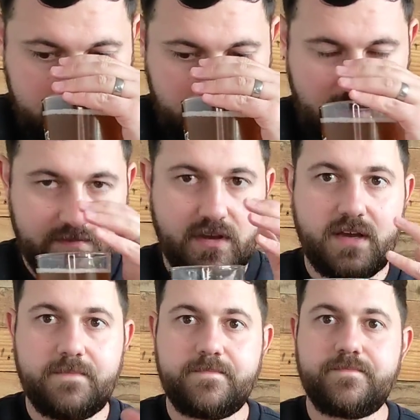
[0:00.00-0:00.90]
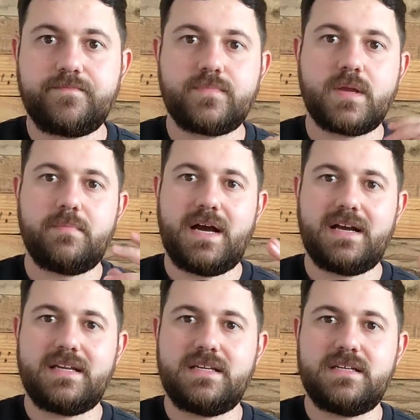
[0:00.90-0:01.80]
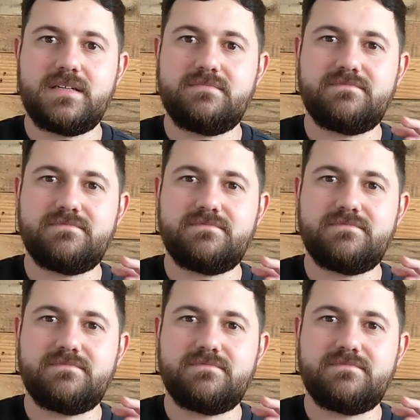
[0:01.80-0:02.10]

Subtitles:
Bit of a piney,